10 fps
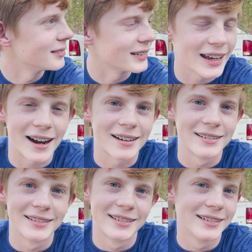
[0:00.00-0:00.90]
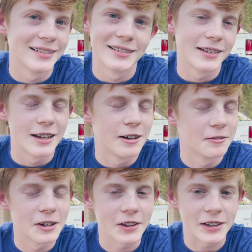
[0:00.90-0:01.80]
Yeah,
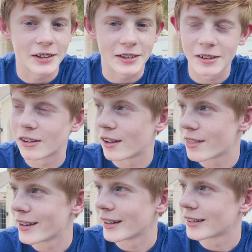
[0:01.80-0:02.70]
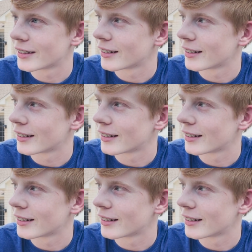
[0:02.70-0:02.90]
really good deal, I think.